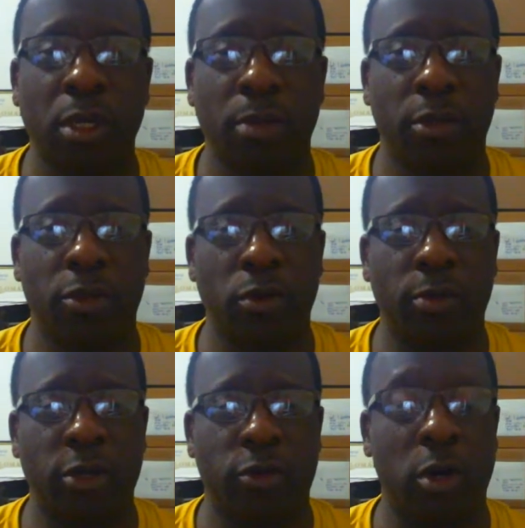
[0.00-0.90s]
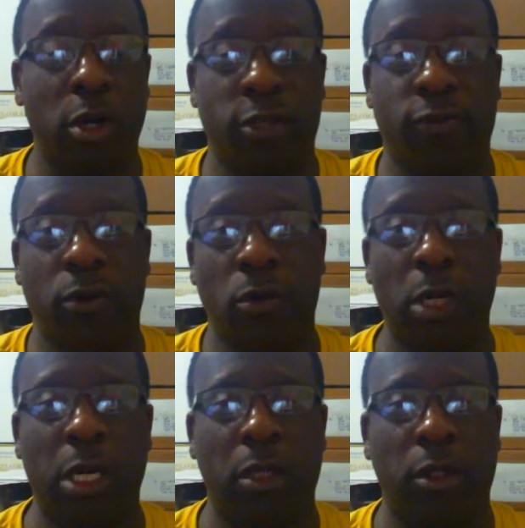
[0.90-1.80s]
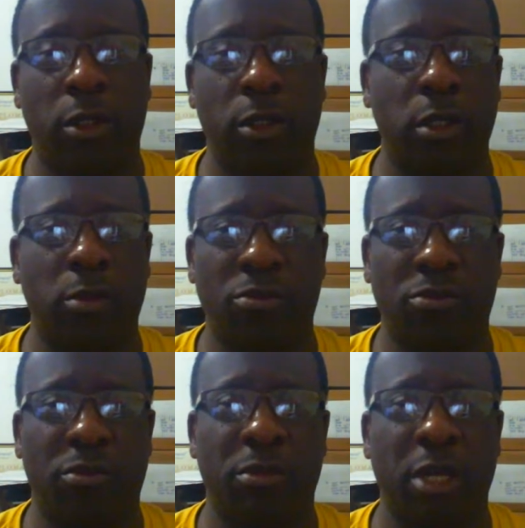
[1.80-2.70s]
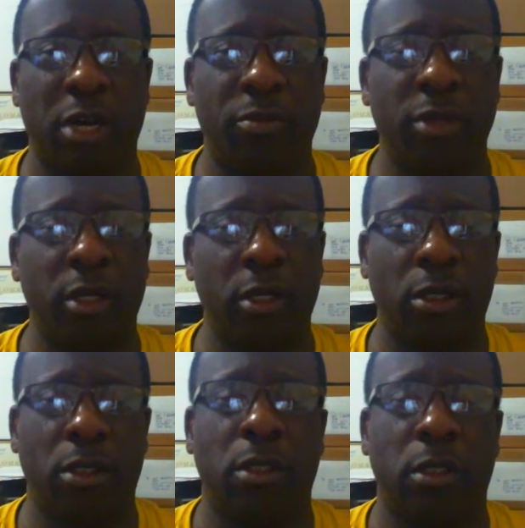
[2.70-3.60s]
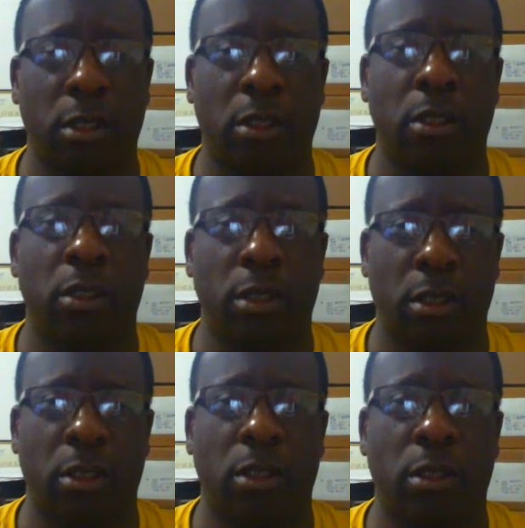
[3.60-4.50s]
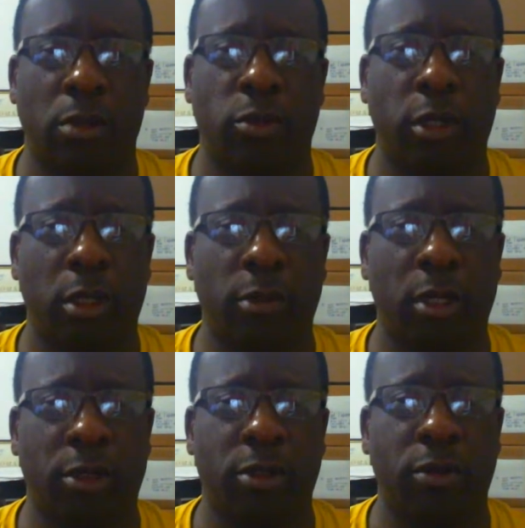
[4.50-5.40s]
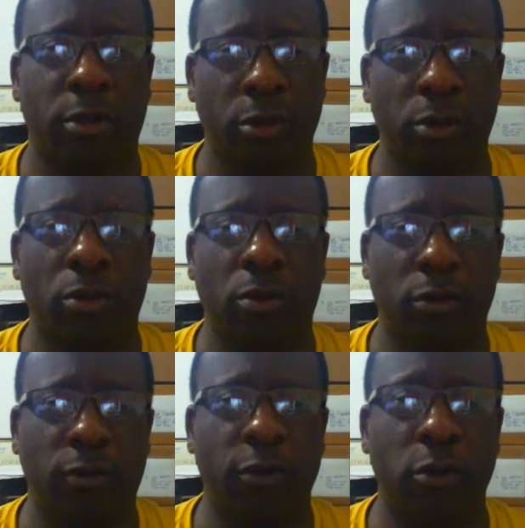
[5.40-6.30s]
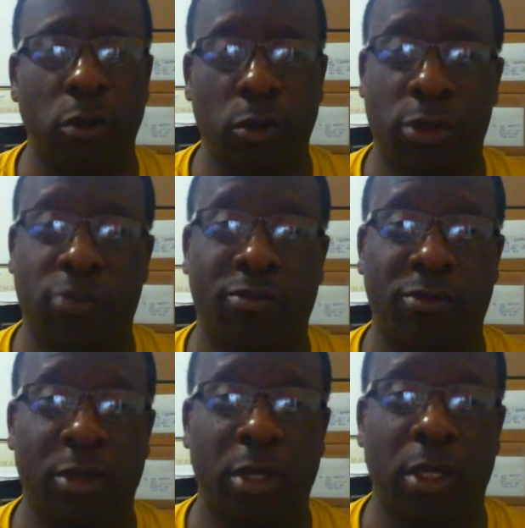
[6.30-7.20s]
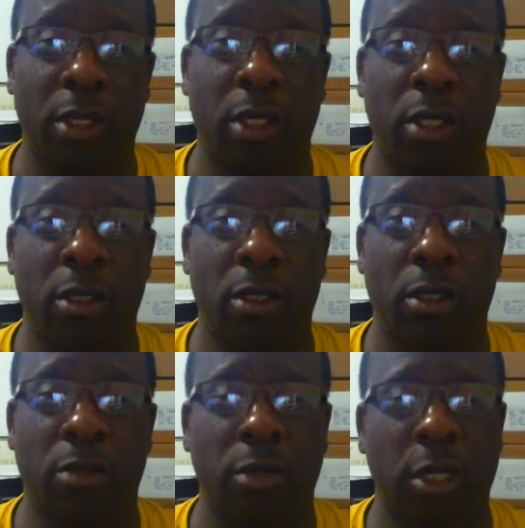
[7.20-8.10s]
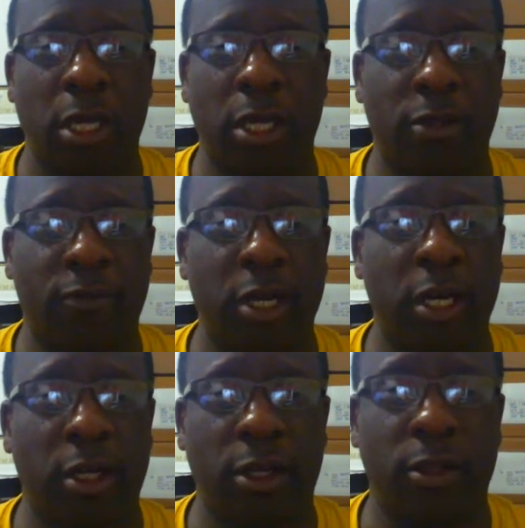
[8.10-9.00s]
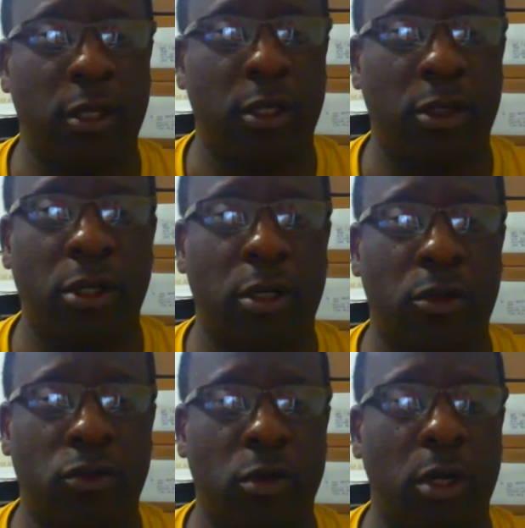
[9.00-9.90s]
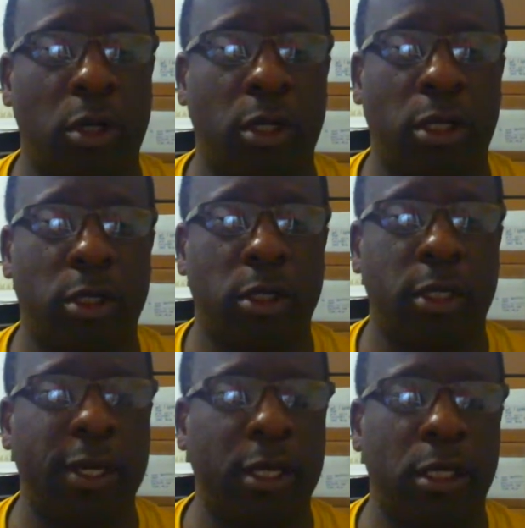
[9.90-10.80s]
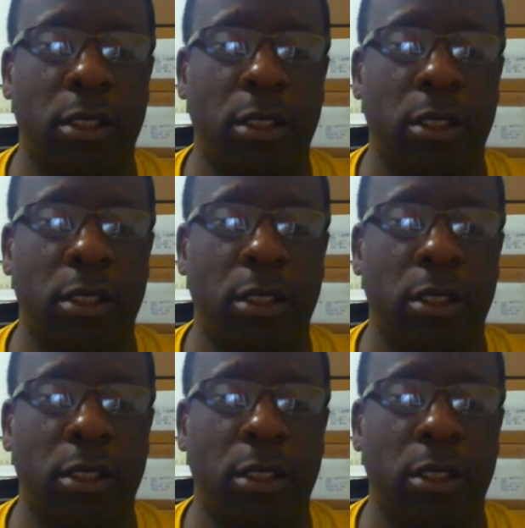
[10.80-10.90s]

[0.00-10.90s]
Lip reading: been doing my drawings for a while, and I've been bringing them on to you viewers, but I haven't got anything done drawn today,